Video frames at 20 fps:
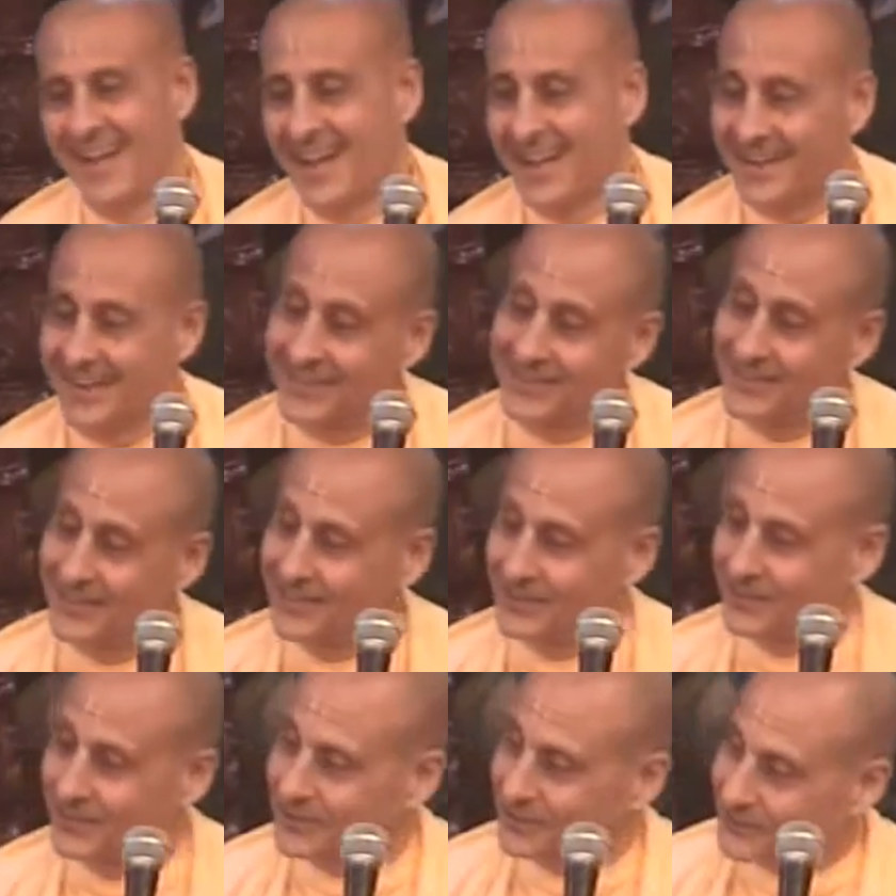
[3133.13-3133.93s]
And it
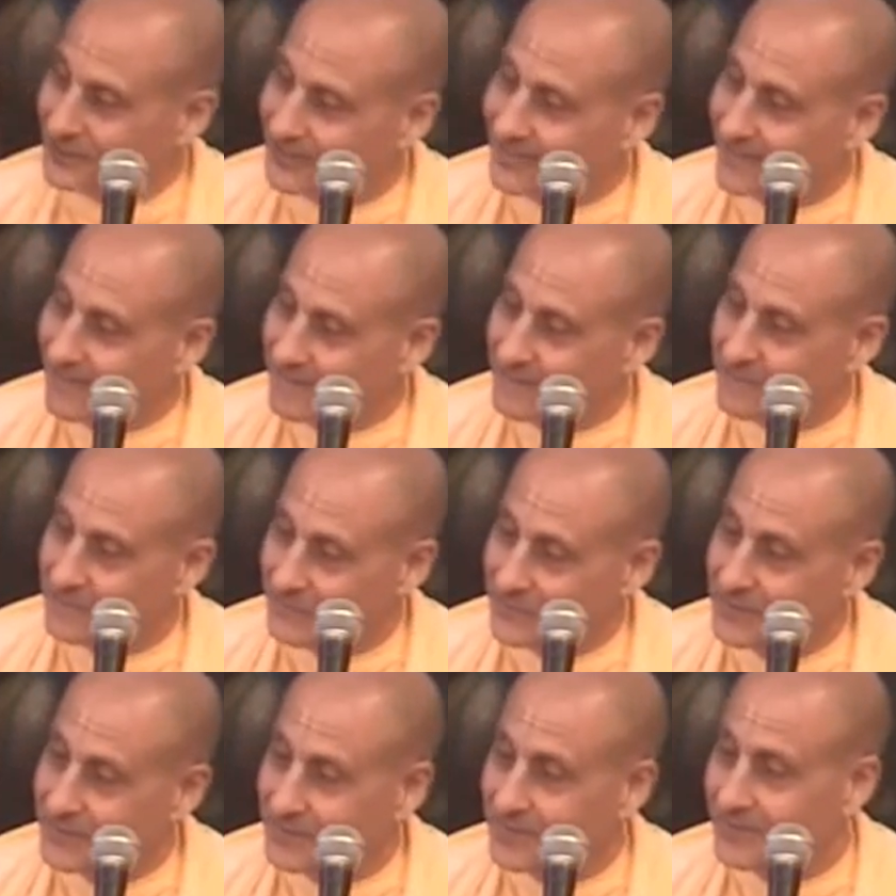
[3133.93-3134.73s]
could cook
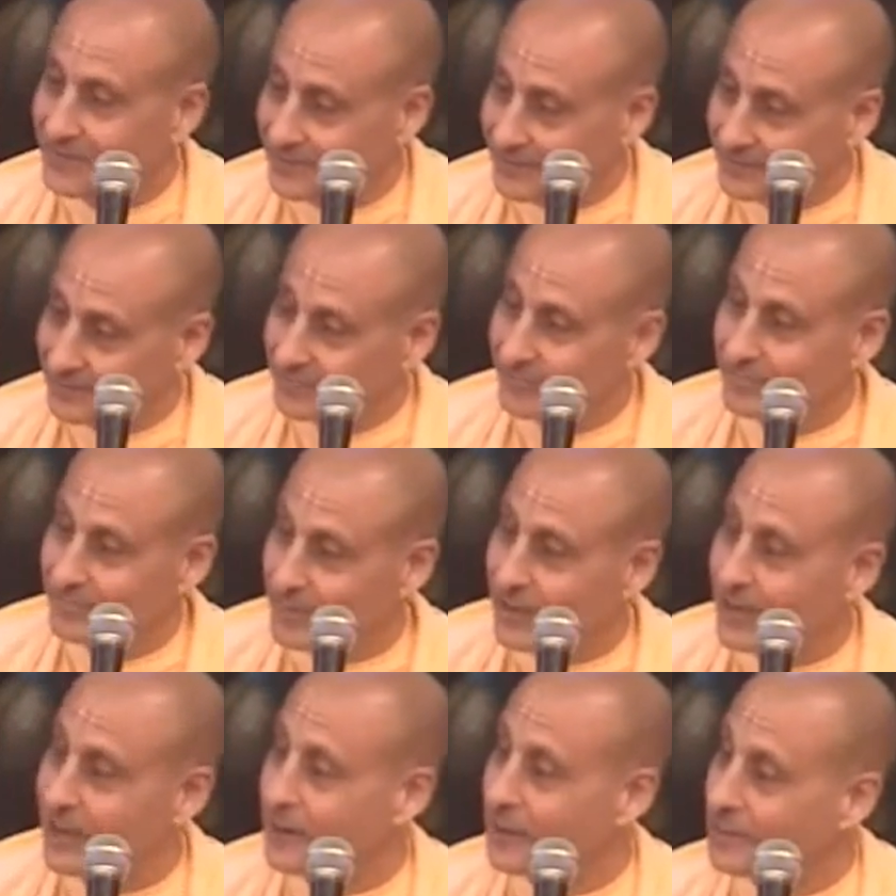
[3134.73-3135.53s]

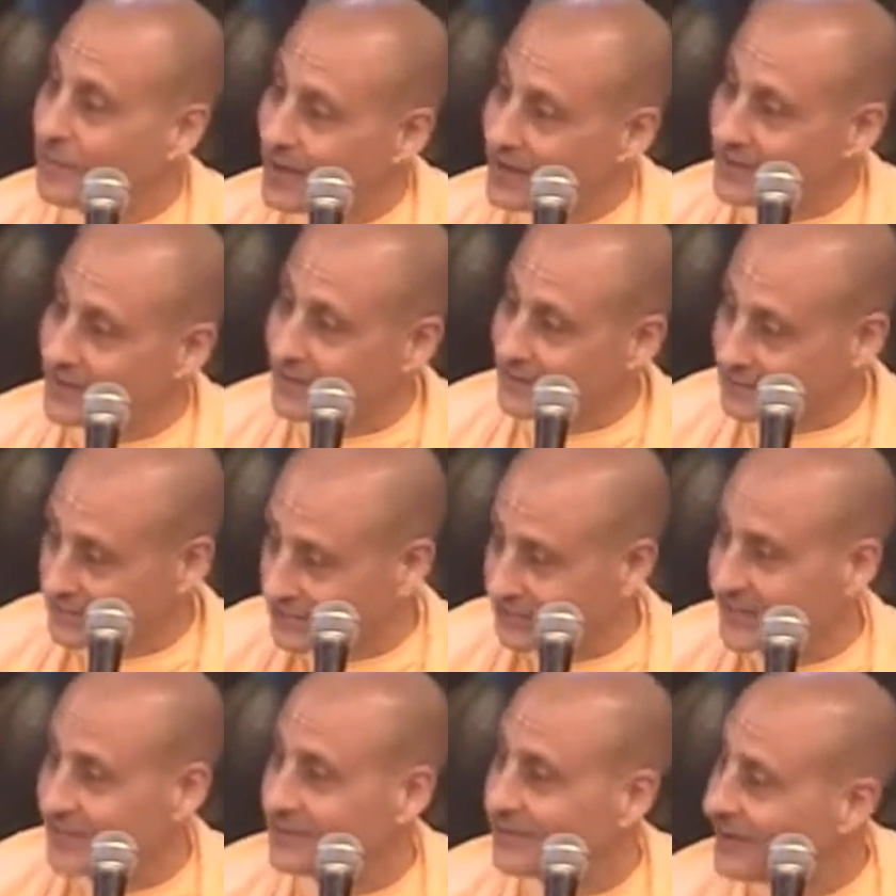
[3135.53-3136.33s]
paramana,
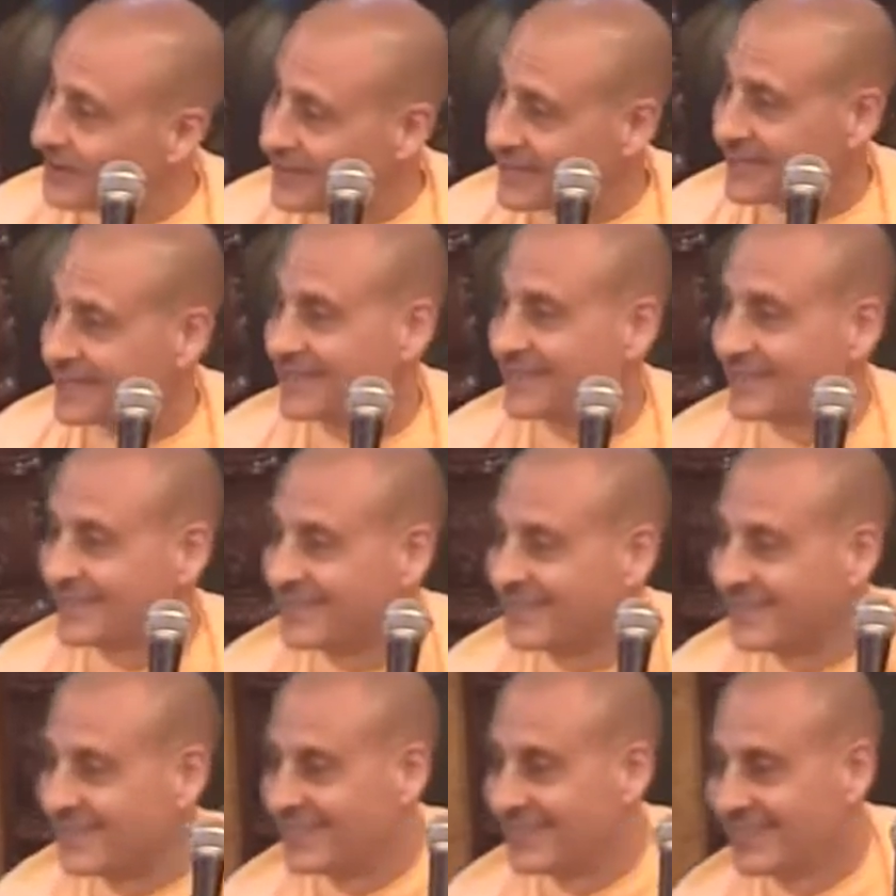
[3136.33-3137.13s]
sweet
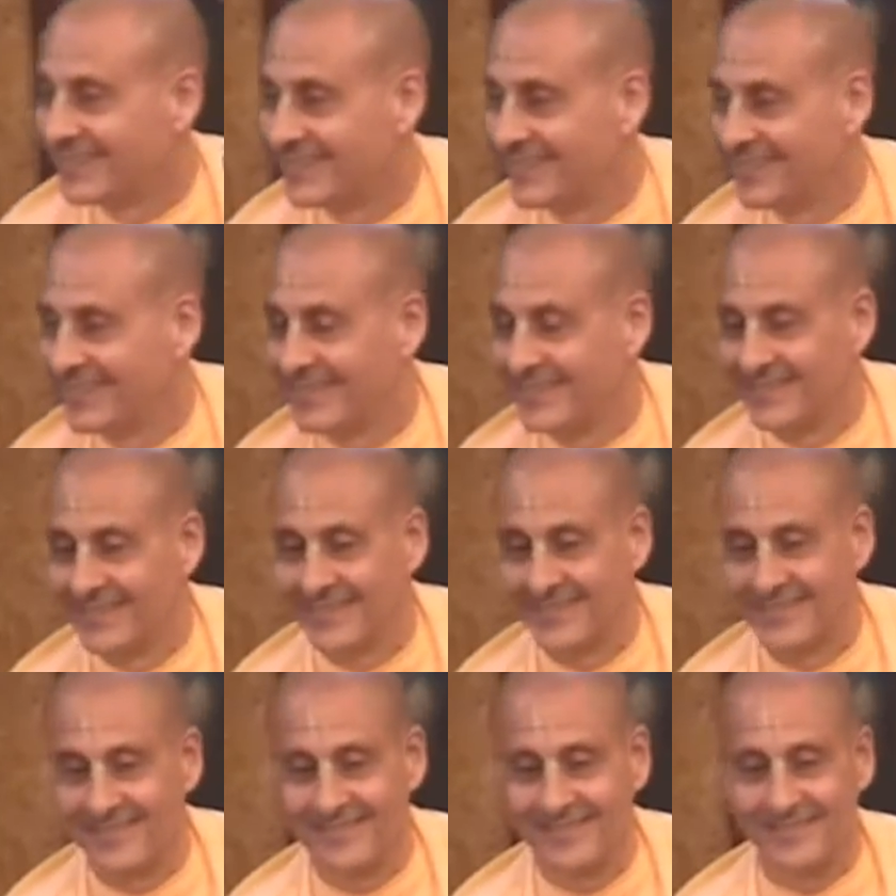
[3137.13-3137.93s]
rice.
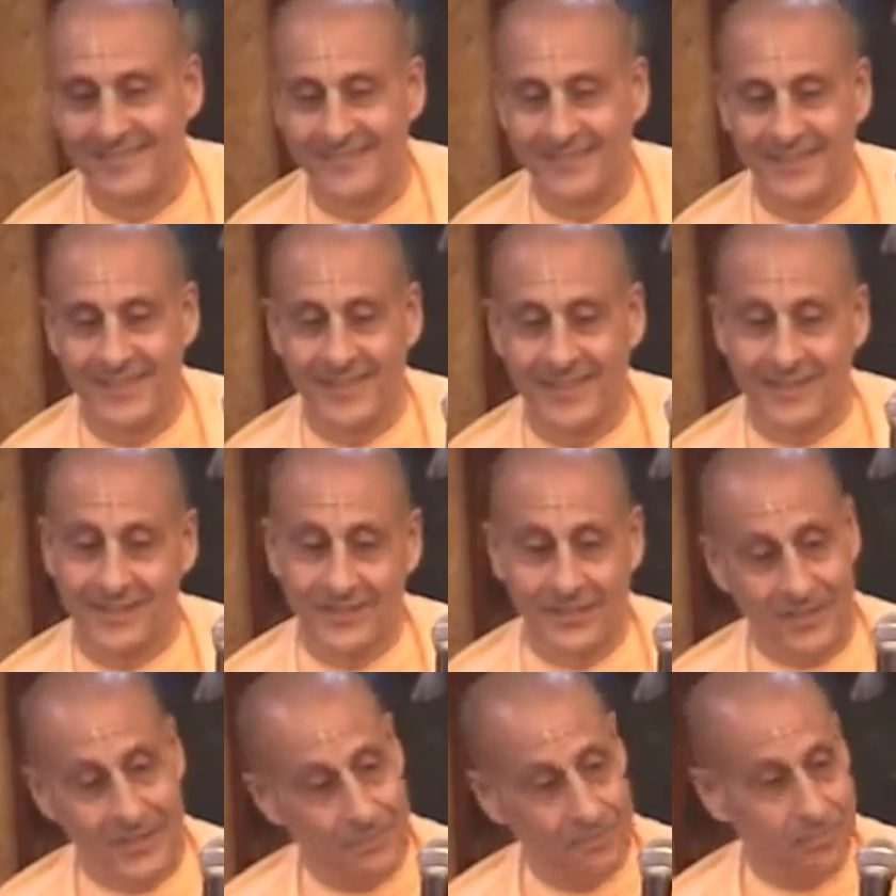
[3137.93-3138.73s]
And it
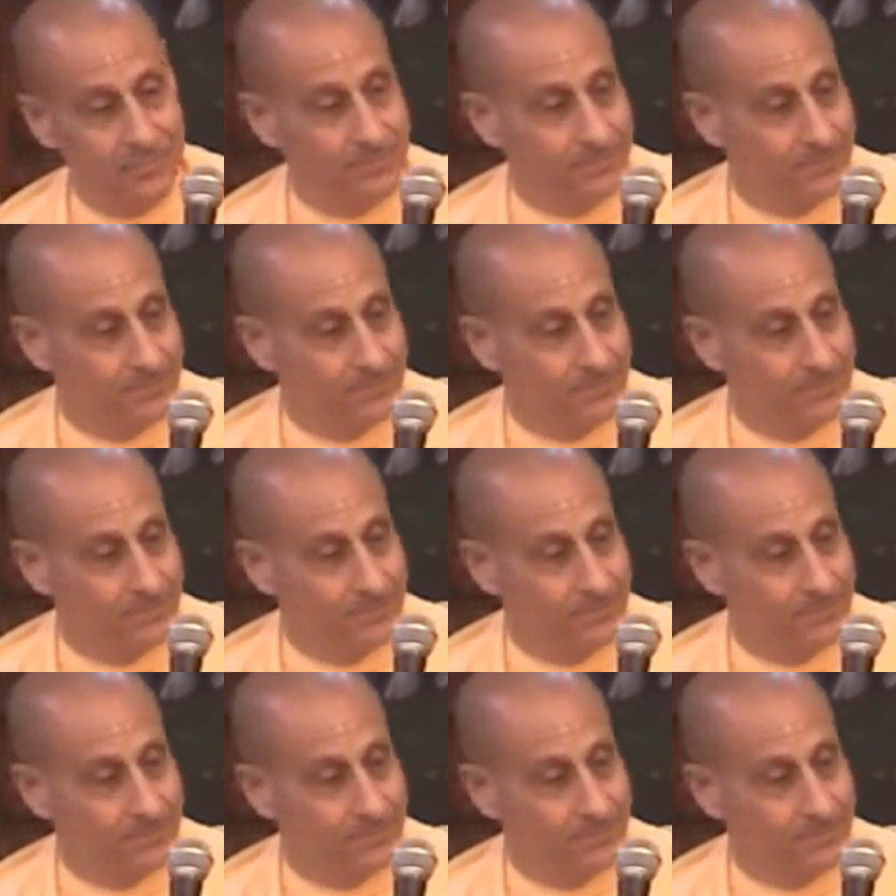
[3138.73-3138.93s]
could keep